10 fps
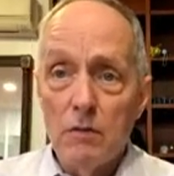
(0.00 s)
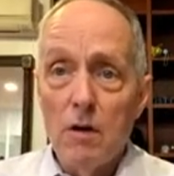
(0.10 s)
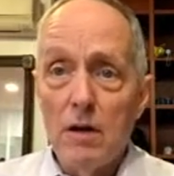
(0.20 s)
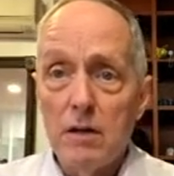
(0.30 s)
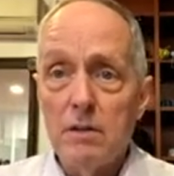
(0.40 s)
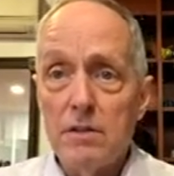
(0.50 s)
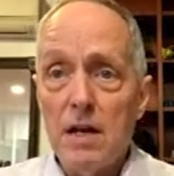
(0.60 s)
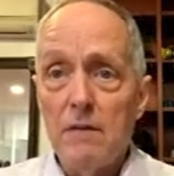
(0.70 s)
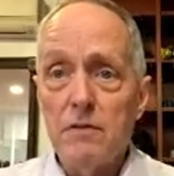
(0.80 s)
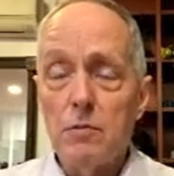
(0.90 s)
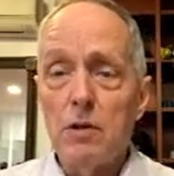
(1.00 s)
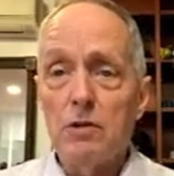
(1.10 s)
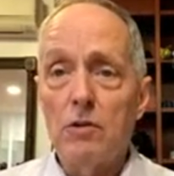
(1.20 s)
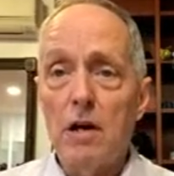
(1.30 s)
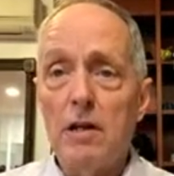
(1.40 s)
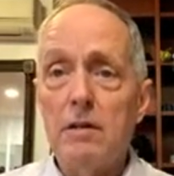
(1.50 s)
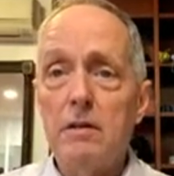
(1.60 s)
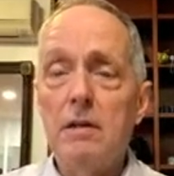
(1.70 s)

run and the staff is well trained.